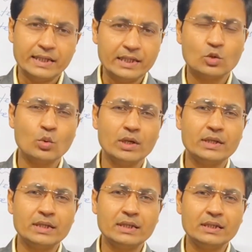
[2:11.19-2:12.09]

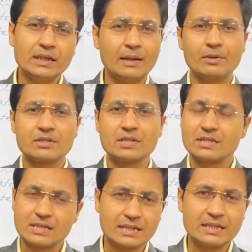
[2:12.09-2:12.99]
equality amongst the
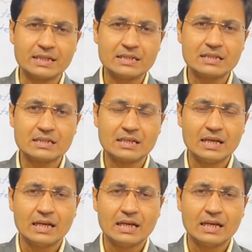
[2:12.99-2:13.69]
citizens,